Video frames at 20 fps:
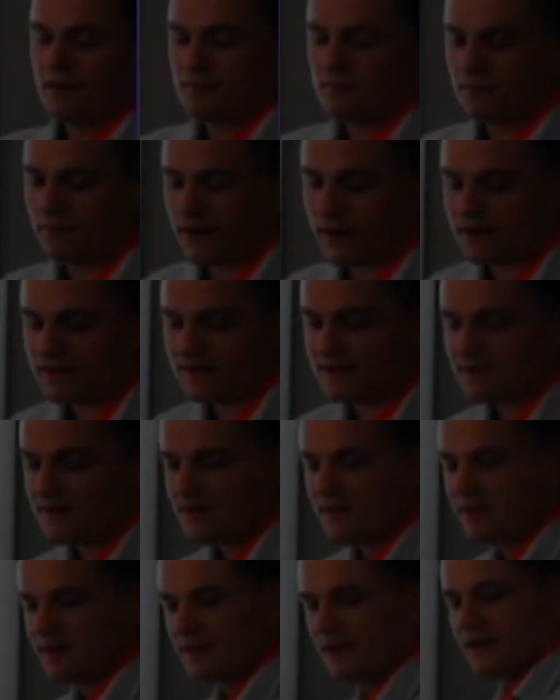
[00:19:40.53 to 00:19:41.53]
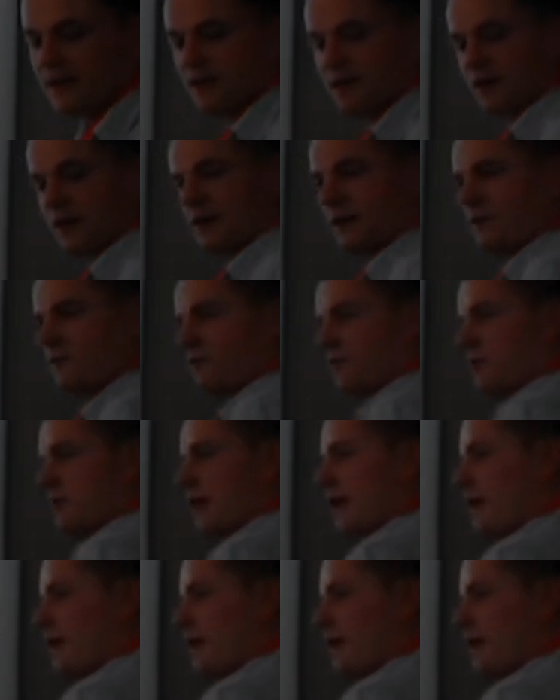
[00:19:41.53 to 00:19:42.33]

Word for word: But uh, for